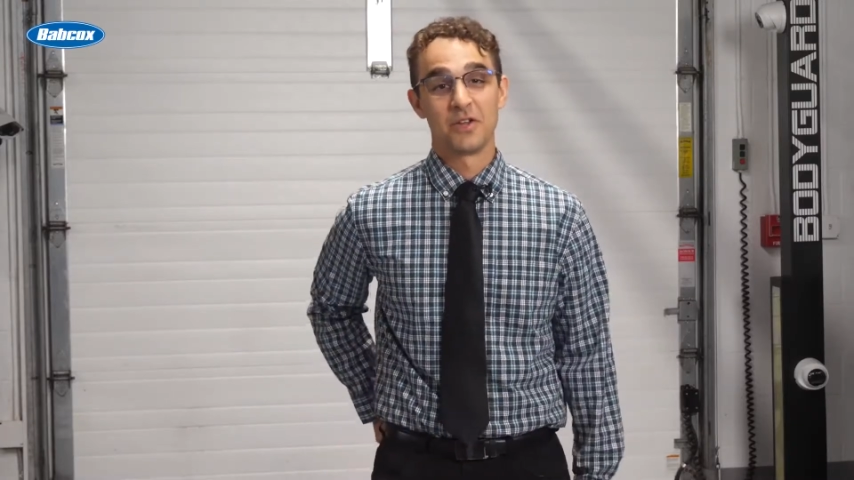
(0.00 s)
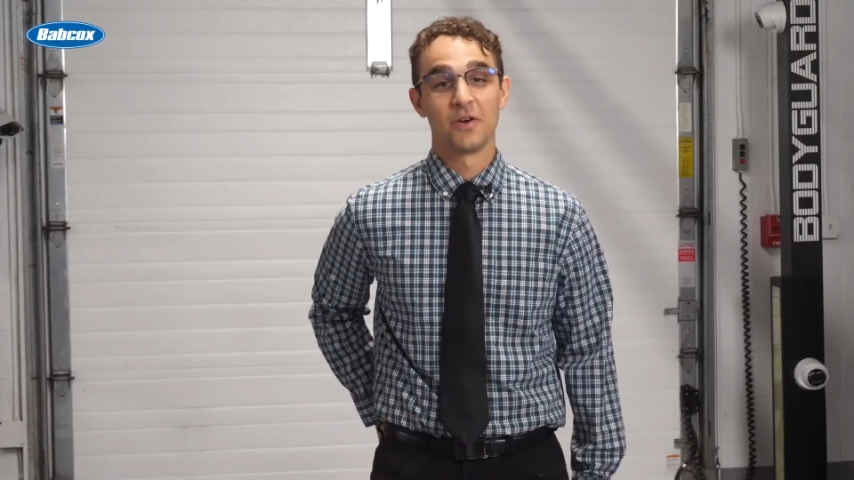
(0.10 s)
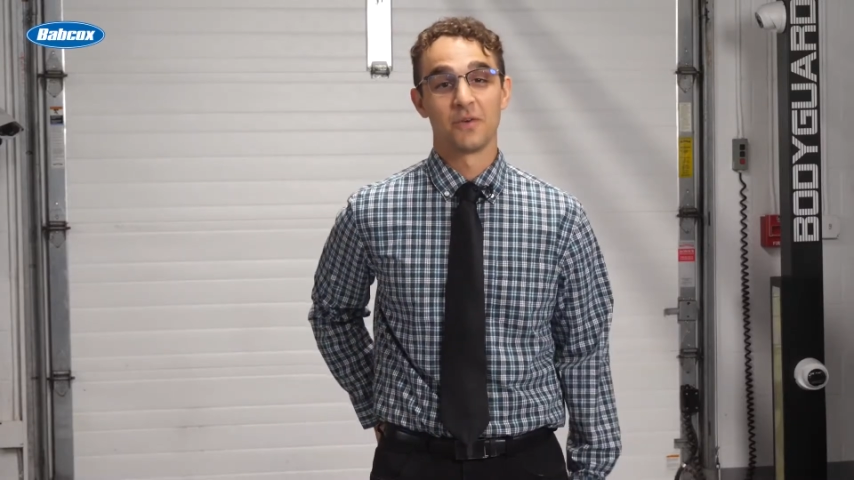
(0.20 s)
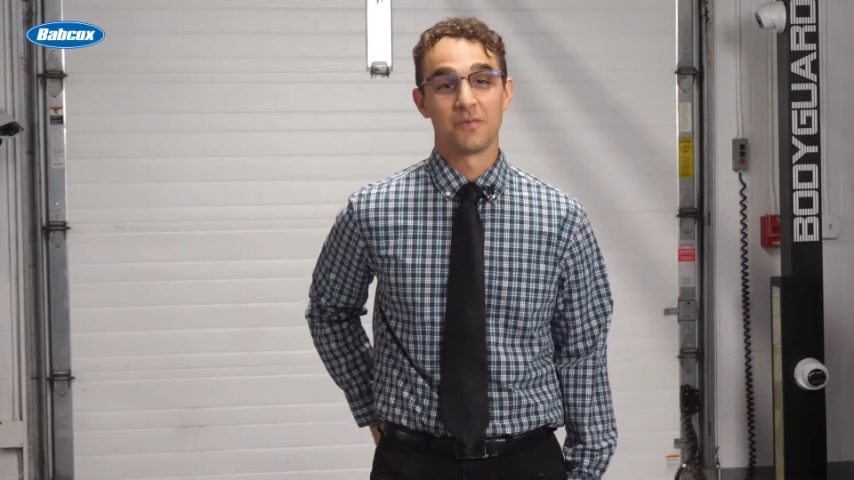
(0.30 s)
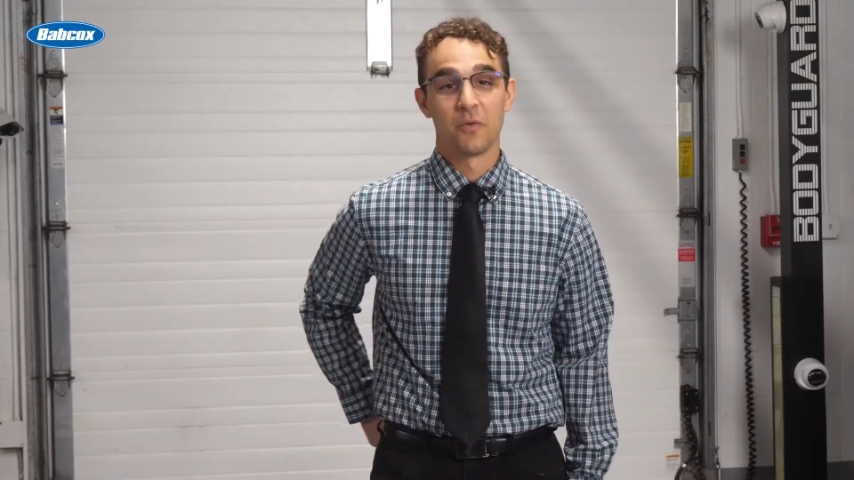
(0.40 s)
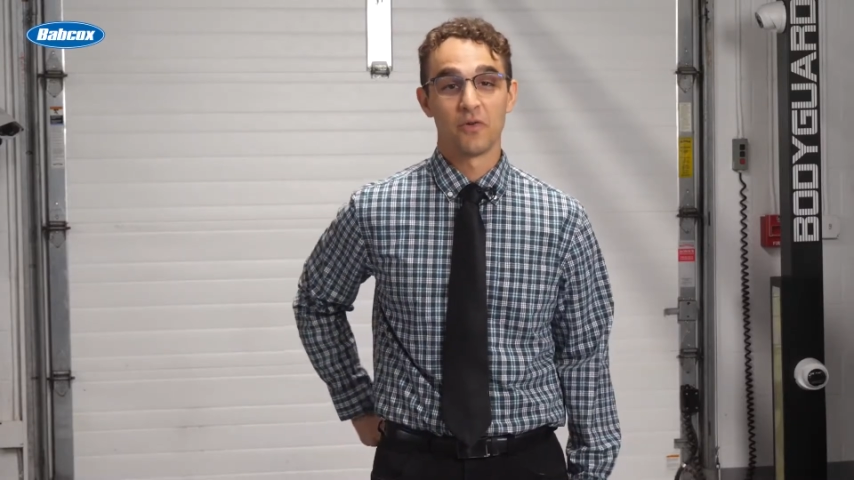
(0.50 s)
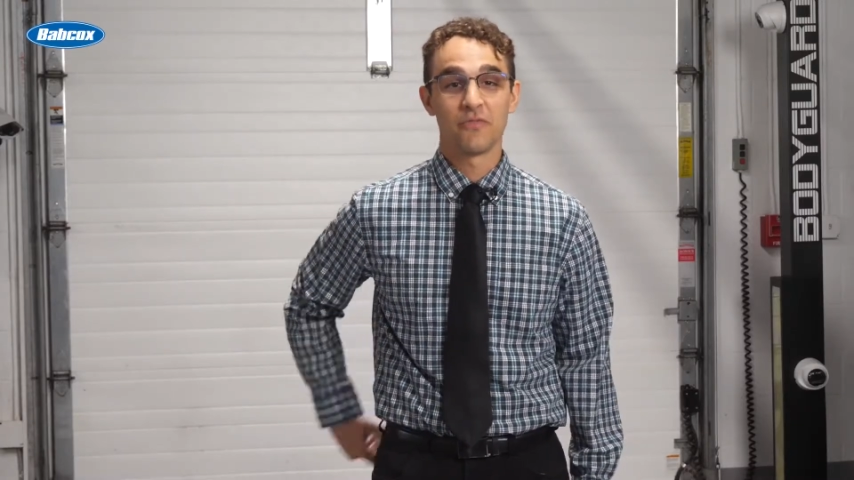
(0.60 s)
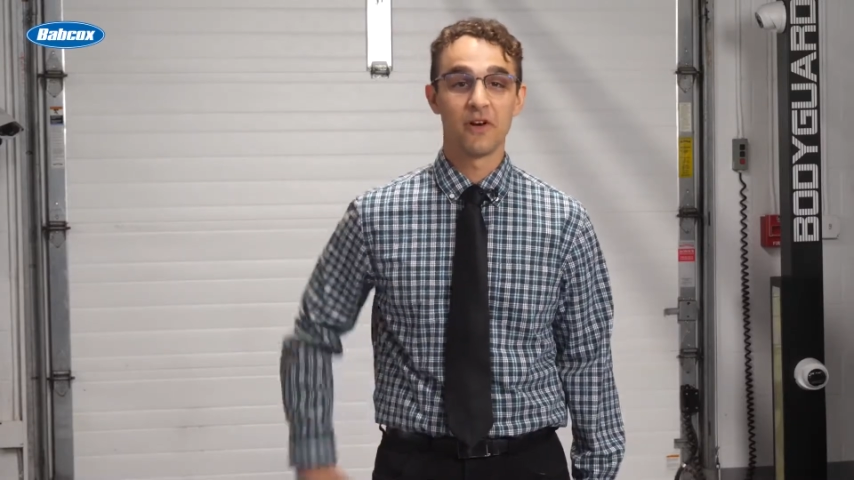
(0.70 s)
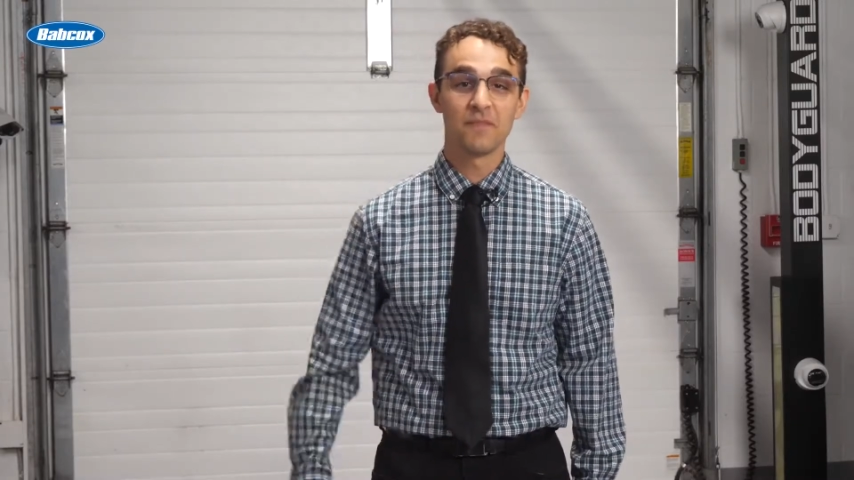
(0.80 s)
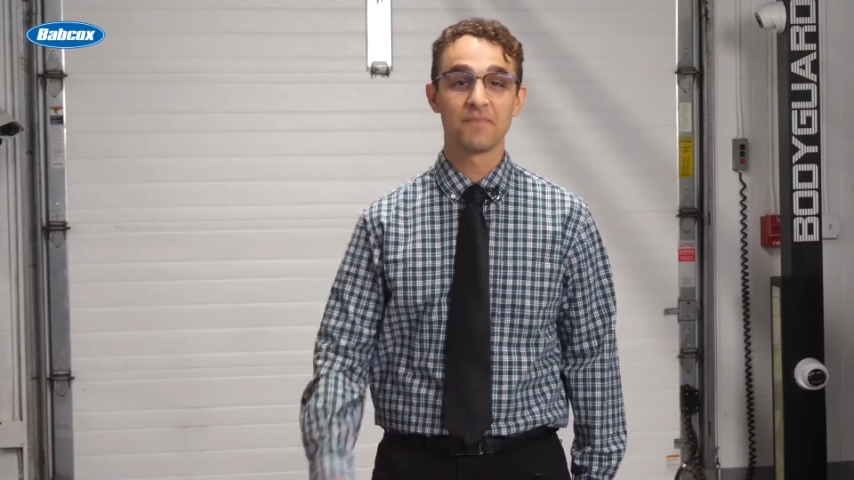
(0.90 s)
you know what's more
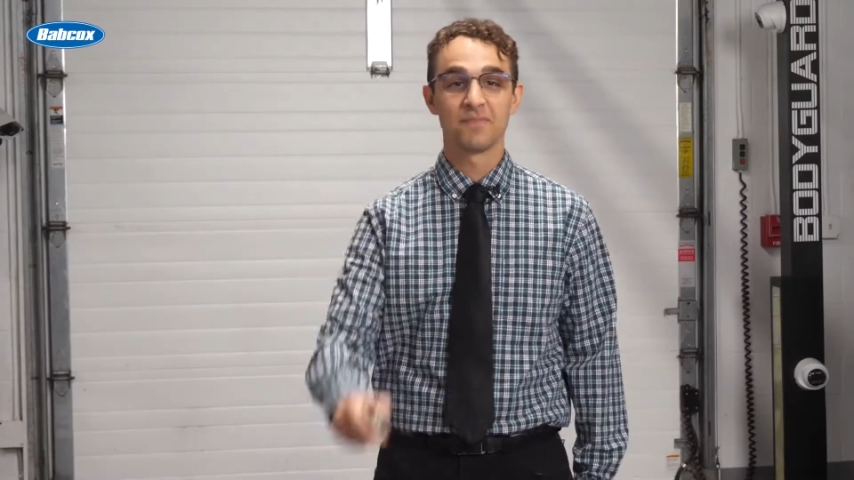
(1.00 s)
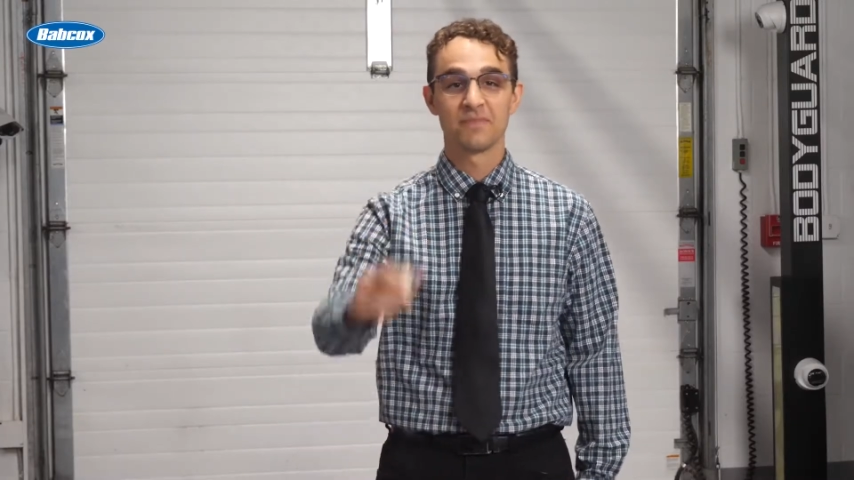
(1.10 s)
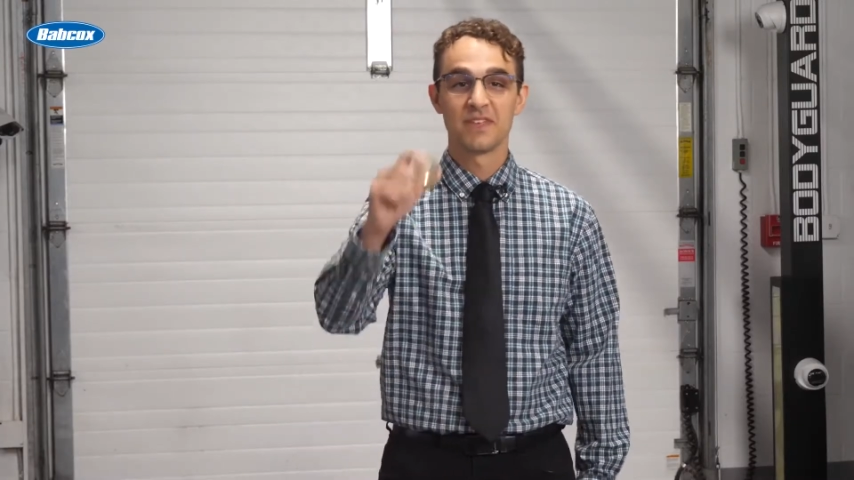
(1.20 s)
fun?